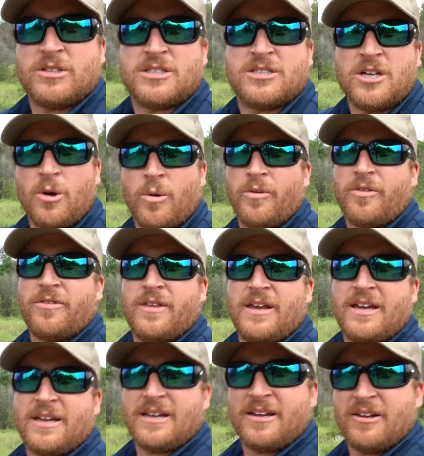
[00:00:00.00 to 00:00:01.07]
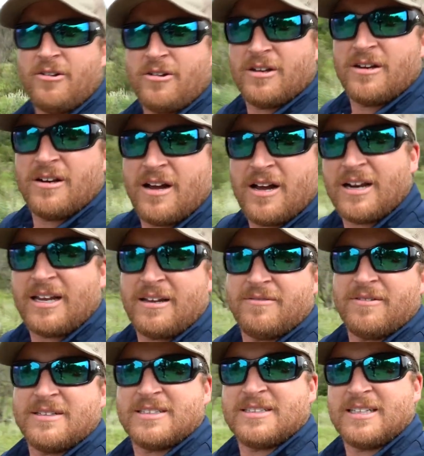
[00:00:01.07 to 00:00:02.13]
so thick you could not
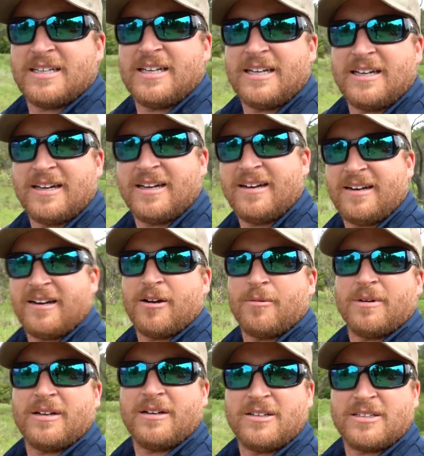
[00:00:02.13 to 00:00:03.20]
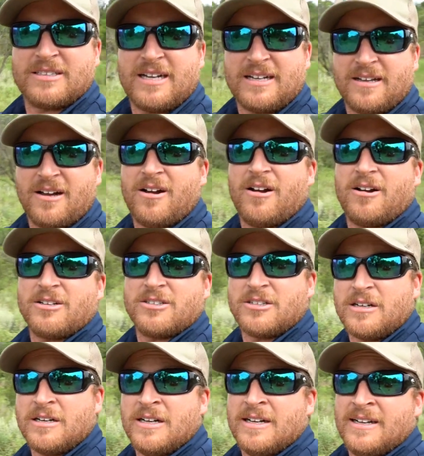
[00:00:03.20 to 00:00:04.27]
even see in here, but it looks like the hogs
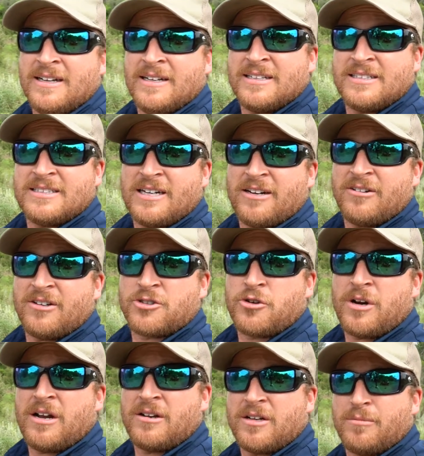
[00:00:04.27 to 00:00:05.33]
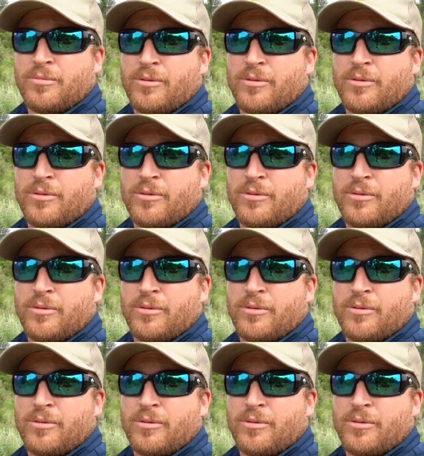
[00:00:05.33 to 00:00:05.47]
are tearing this ground up